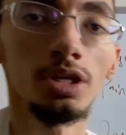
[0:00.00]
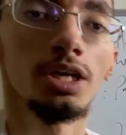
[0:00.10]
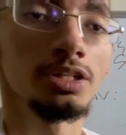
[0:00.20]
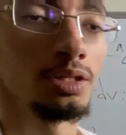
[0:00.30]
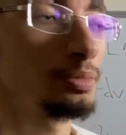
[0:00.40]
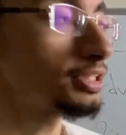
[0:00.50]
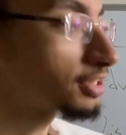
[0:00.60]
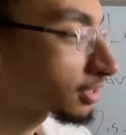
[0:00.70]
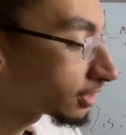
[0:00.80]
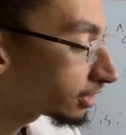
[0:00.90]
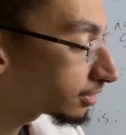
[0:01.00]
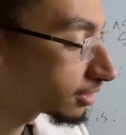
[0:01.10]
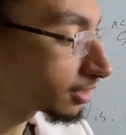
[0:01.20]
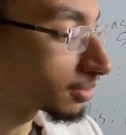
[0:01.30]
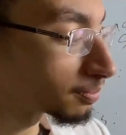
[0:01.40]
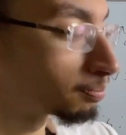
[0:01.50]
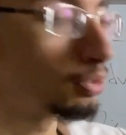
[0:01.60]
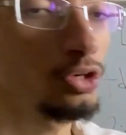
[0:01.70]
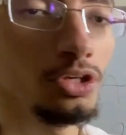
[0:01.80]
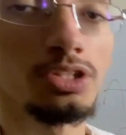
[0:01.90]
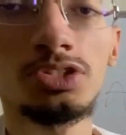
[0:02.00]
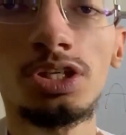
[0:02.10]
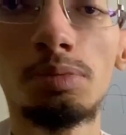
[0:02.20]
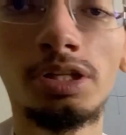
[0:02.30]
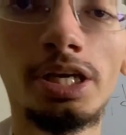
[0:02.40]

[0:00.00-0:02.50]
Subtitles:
They'll basically burn some of the